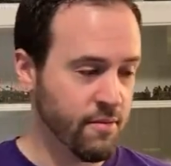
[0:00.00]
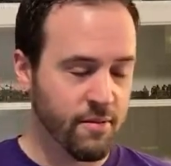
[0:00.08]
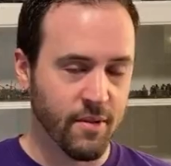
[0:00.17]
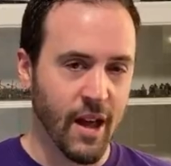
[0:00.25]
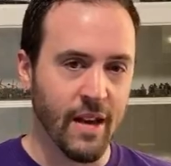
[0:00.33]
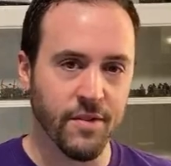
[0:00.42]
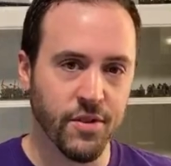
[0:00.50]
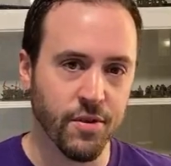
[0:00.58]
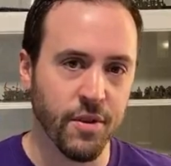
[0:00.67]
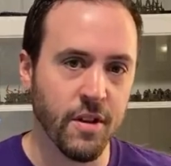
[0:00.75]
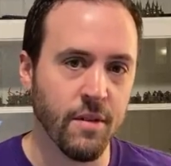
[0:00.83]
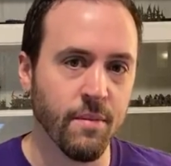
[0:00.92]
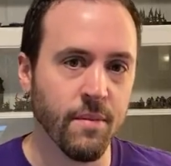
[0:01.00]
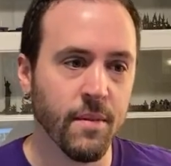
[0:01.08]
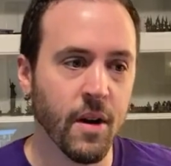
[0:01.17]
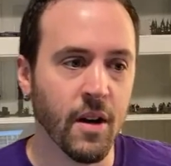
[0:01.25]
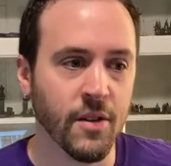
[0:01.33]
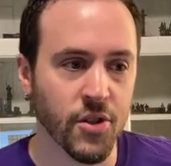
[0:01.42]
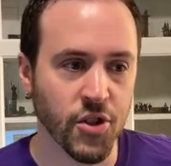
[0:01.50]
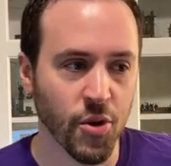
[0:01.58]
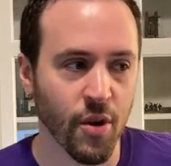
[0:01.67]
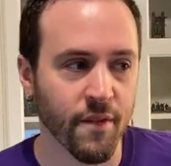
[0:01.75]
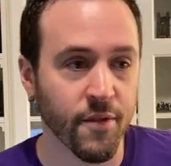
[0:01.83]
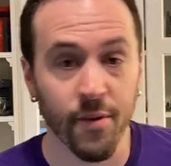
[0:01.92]
live stream to show
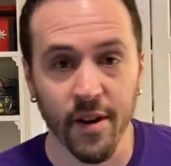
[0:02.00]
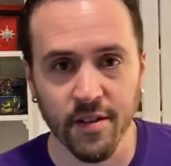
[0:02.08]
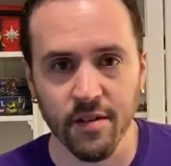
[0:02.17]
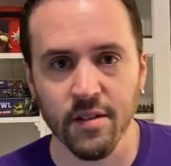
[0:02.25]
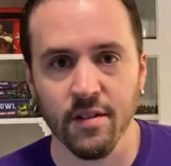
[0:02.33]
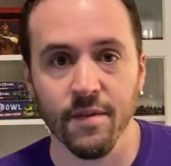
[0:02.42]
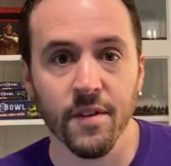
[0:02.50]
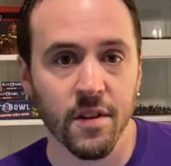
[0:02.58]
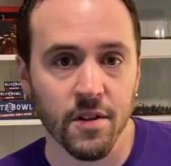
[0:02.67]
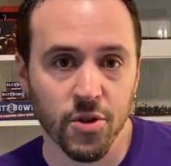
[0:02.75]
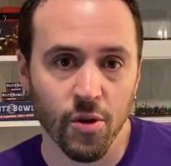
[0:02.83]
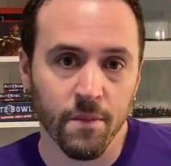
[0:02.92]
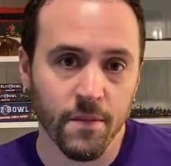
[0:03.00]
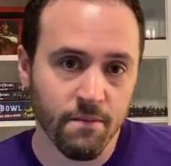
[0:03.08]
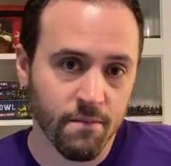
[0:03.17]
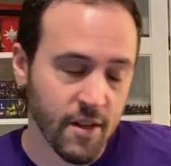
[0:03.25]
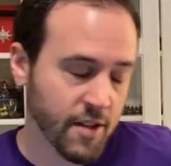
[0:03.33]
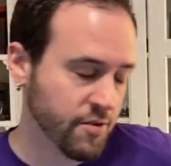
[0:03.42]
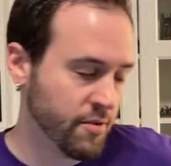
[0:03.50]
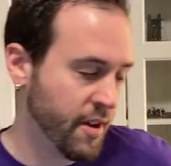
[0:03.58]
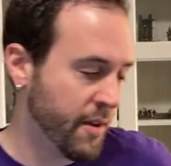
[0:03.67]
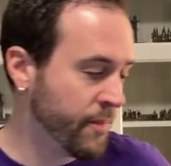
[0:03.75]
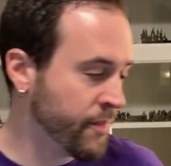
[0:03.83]
off the rest of the stuff that didn't show up yesterday.